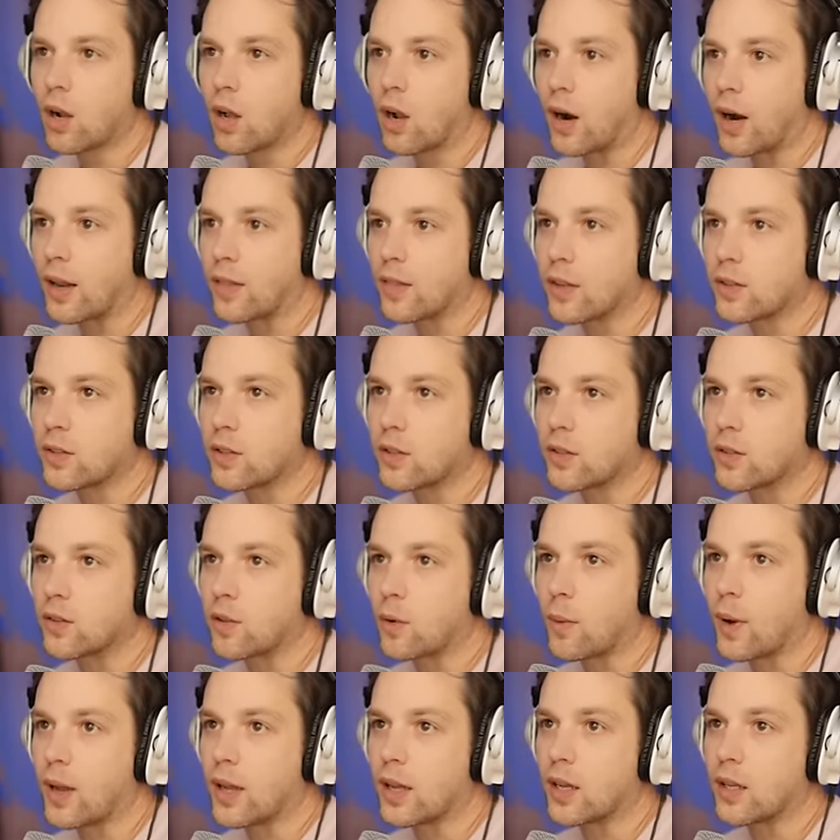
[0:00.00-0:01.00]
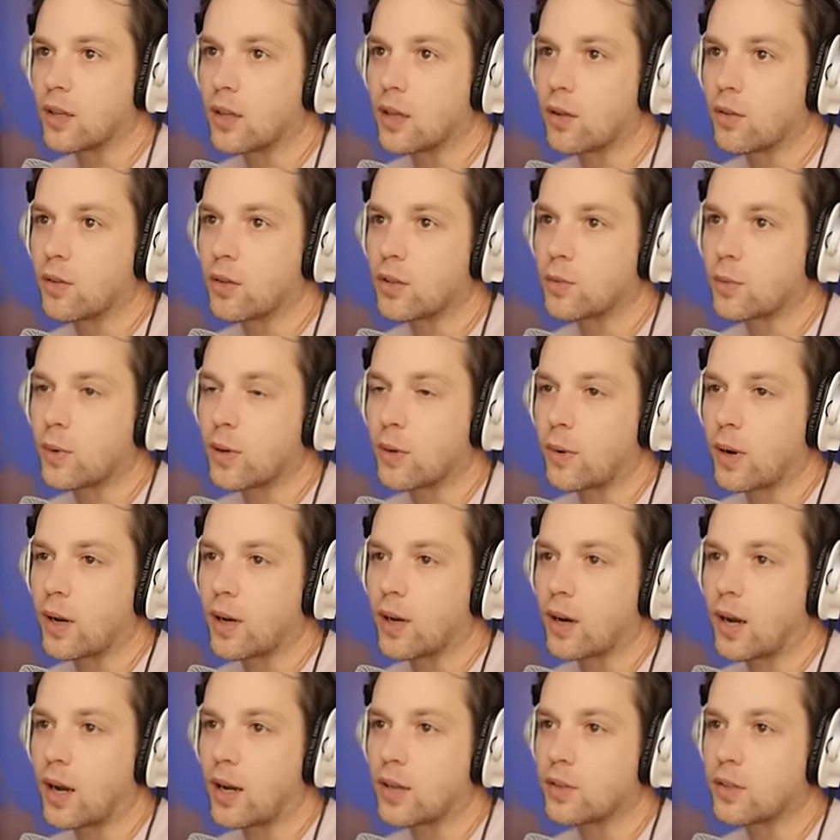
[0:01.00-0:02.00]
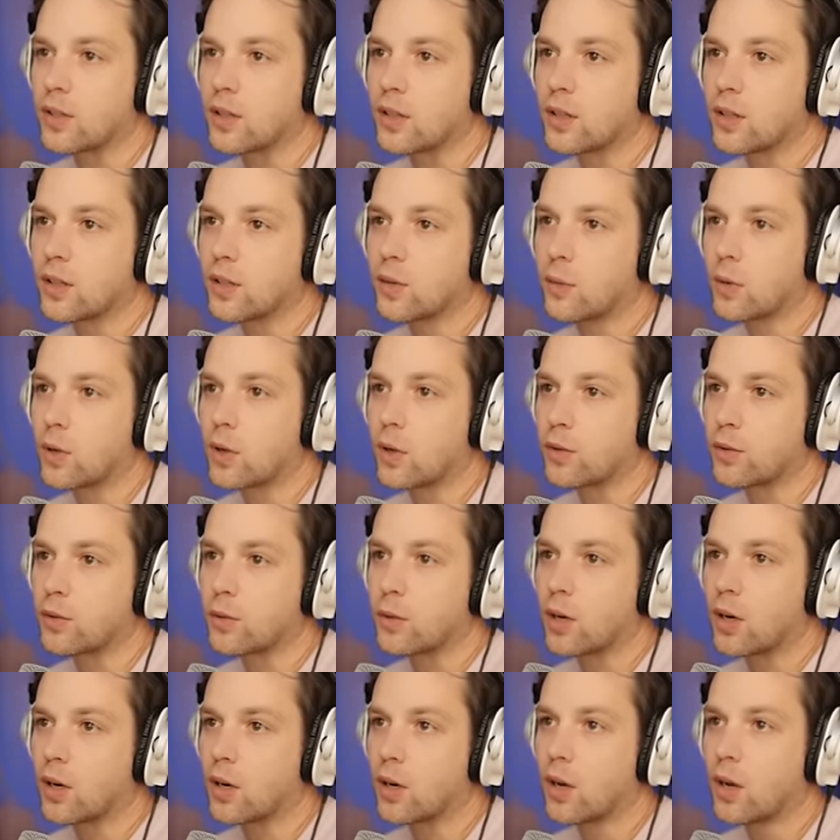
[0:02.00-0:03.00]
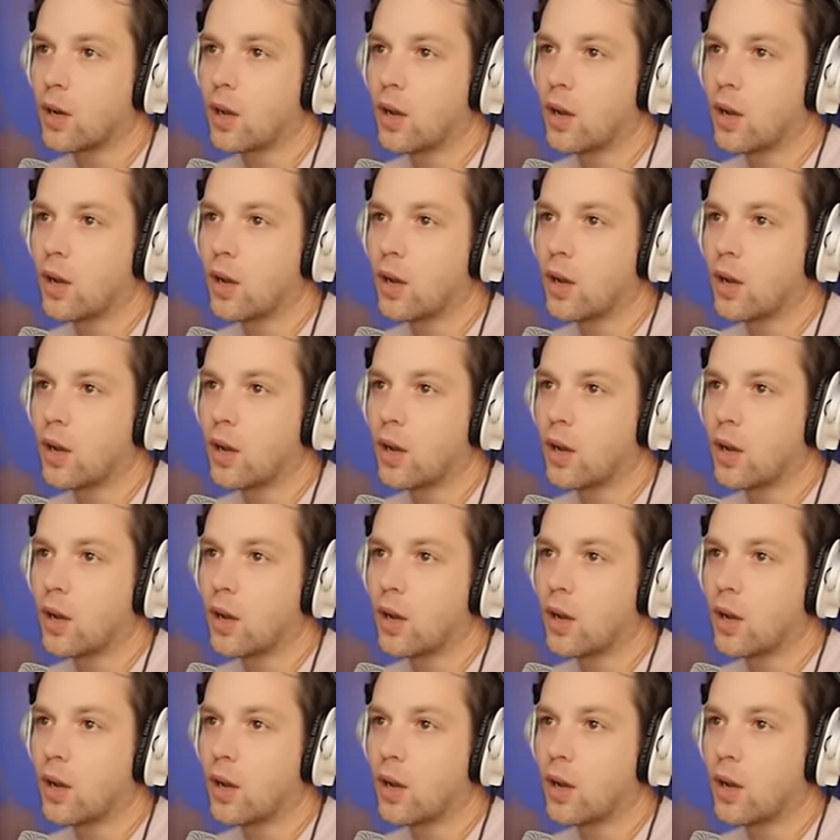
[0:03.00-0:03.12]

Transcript: All right, this is the way in, though. This way right here. I see. We'll go through here.